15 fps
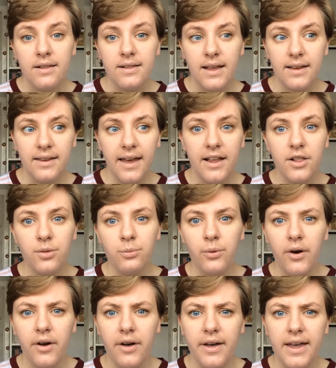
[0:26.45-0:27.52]
Cinquains
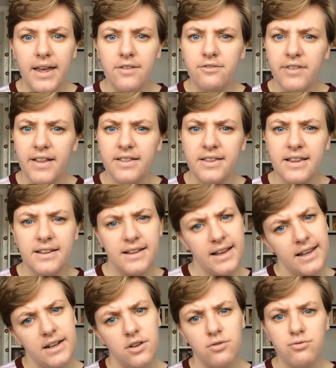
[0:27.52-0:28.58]
were invented
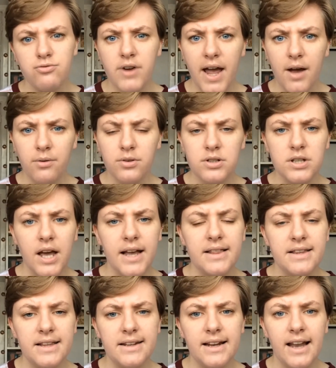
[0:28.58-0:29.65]
in around
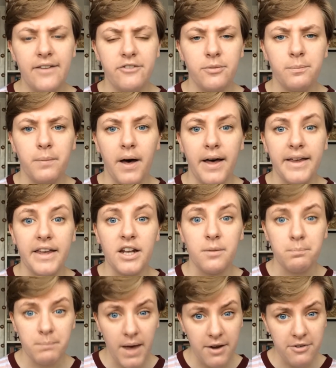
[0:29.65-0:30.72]
1911 by an
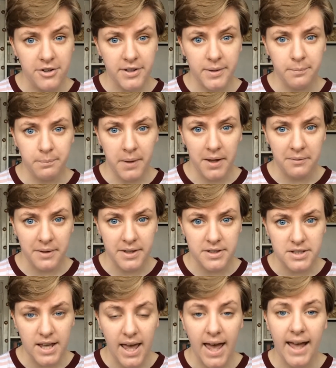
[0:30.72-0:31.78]
American
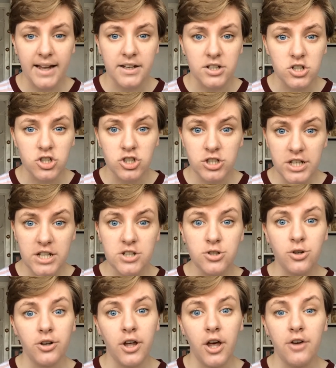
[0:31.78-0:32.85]
poet, and she
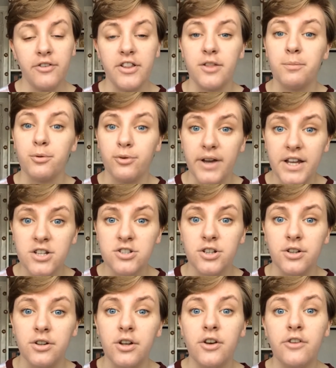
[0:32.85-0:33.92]
took her inspiration